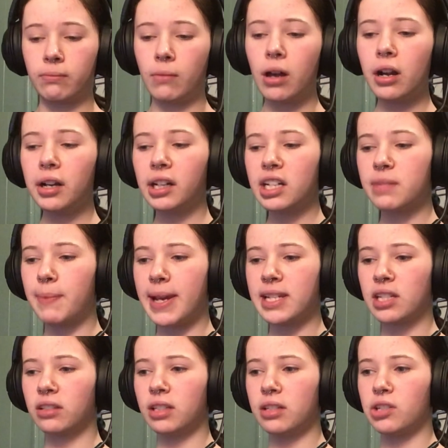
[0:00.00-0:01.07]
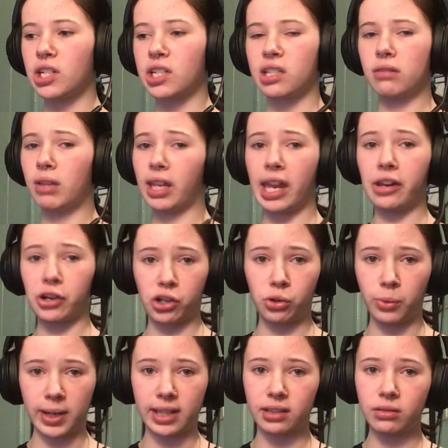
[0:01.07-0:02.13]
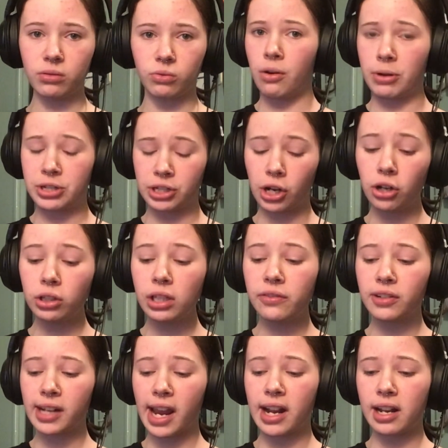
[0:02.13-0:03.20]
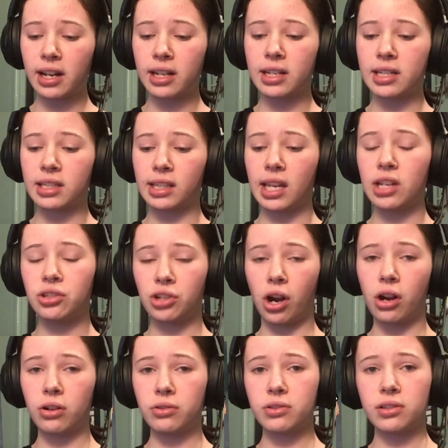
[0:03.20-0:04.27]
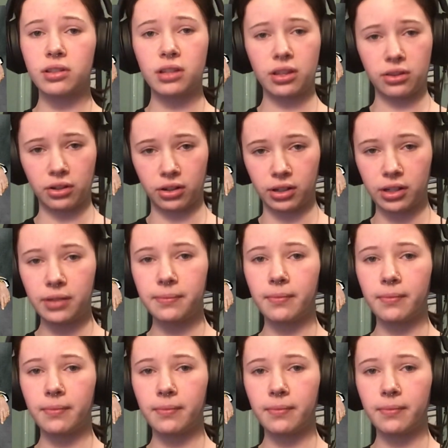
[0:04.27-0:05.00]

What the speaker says: Monarch is basically just the king or queen, which currently for Canada is King Charles III.